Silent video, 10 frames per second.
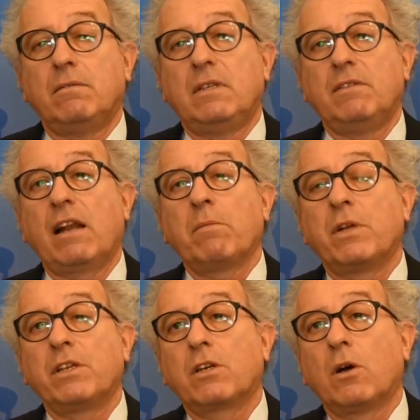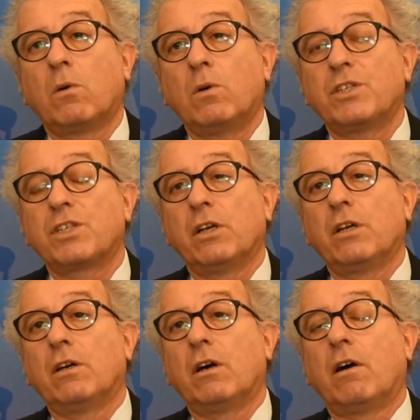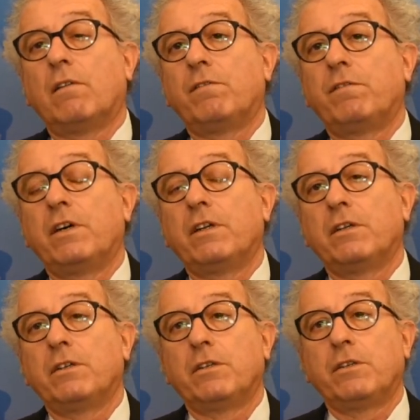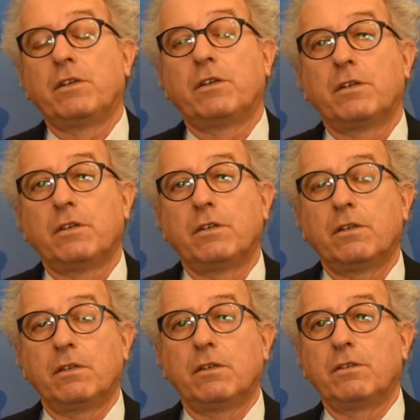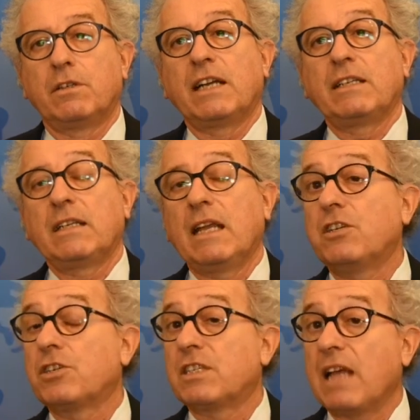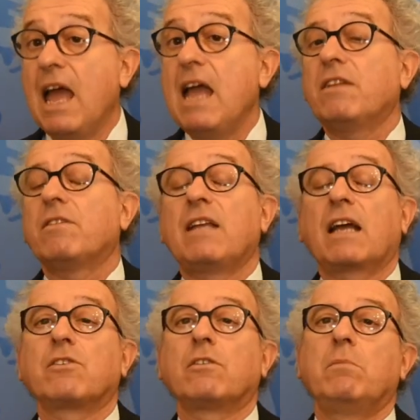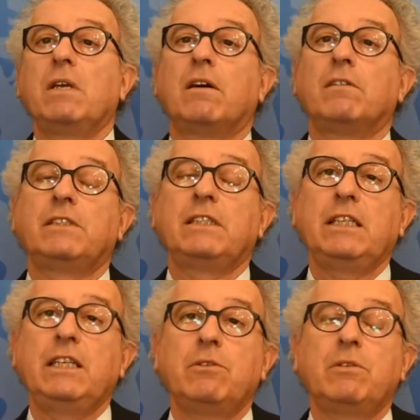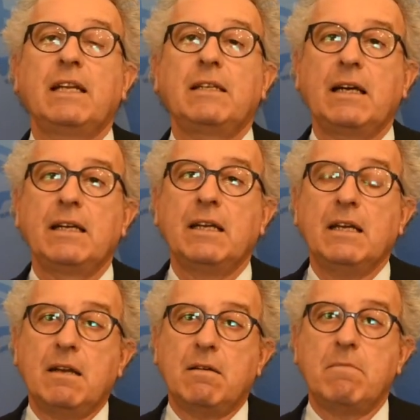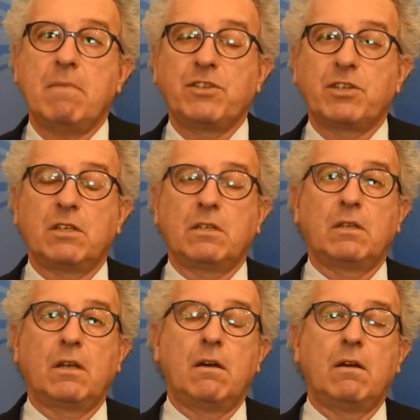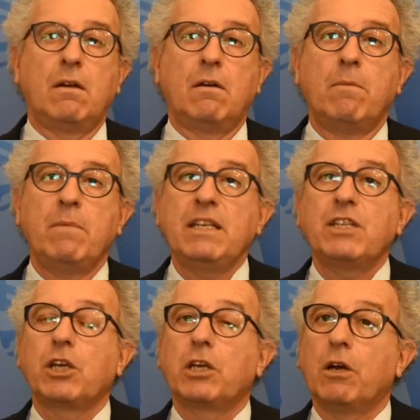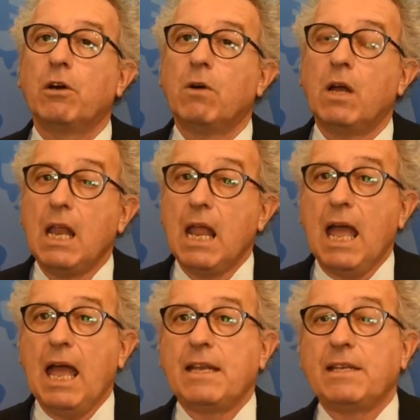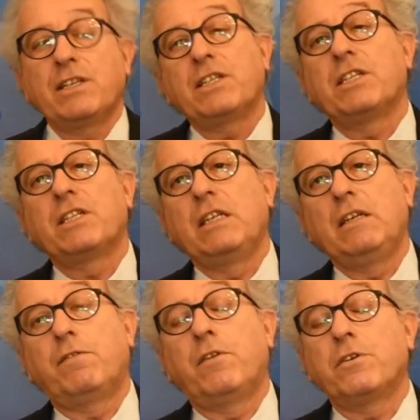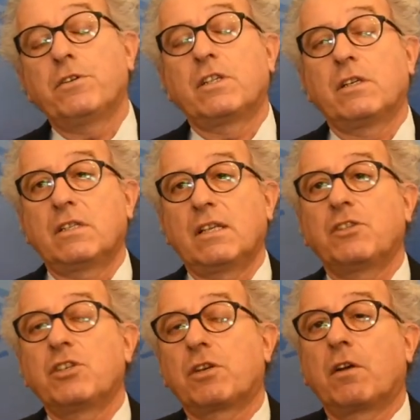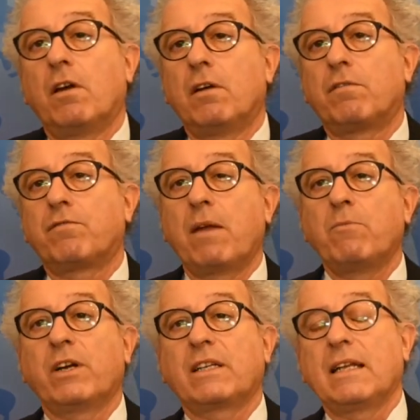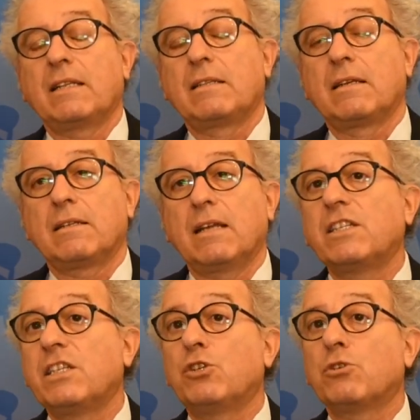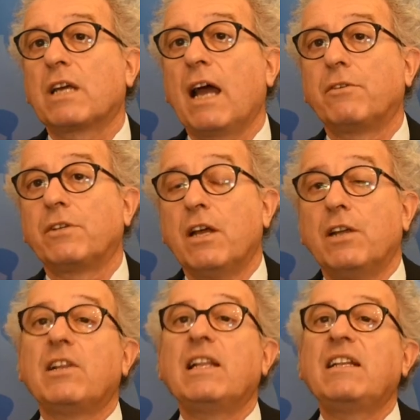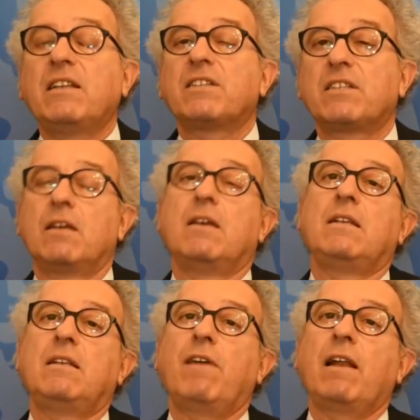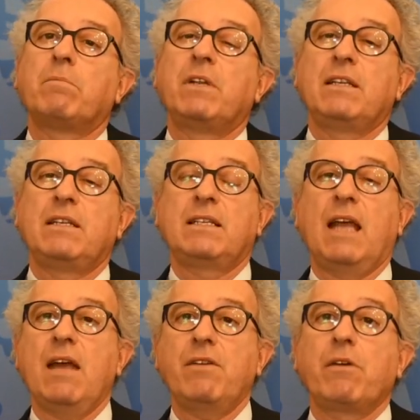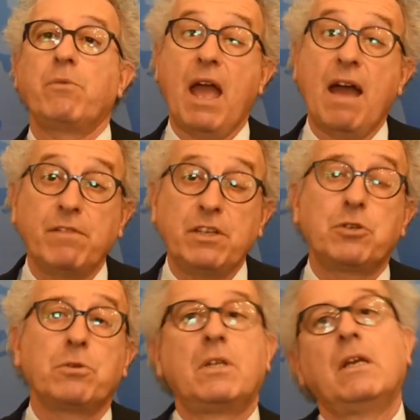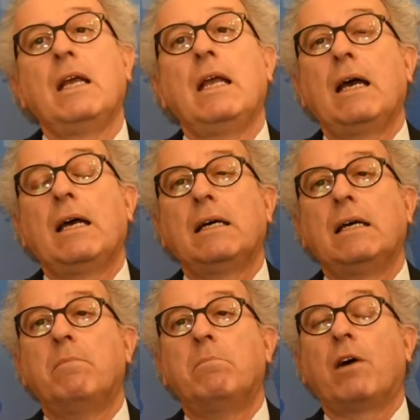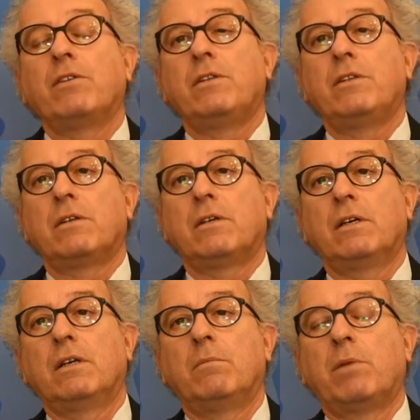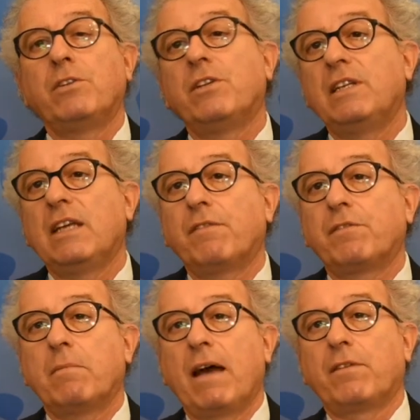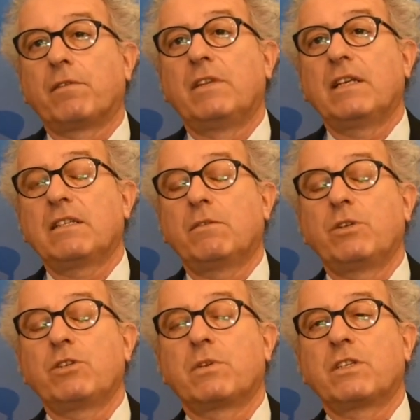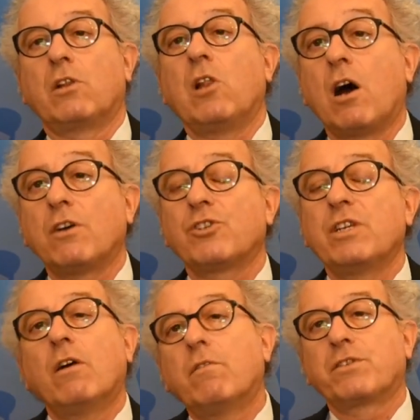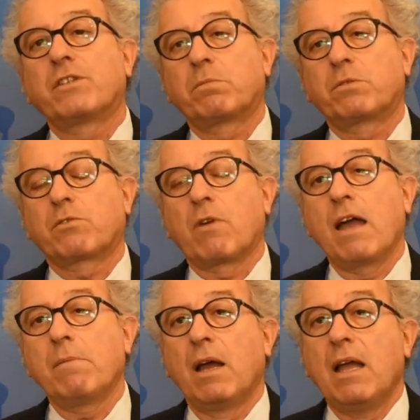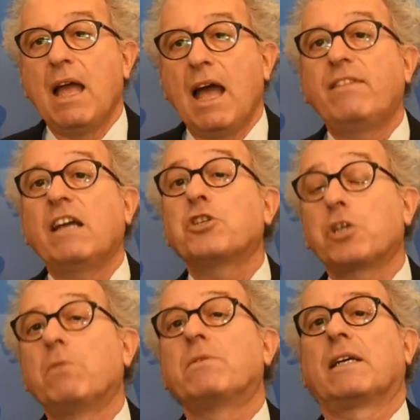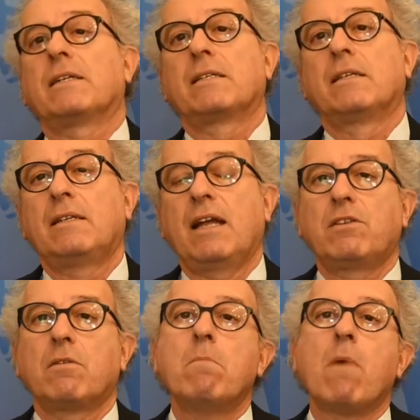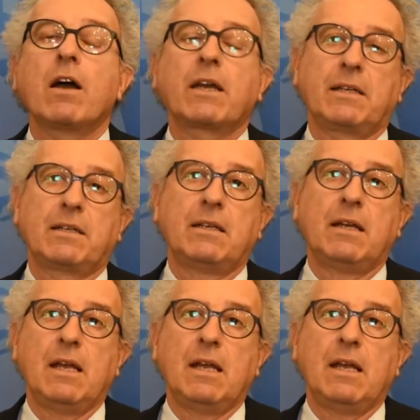development goals of the United Nations and the taxonomy of the EU that I mentioned a minute ago. And this is the first such framework that takes into account the latest development in this area. We have issued a bond in the aftermath of this, which was largely oversubscribed. And that shows us that the market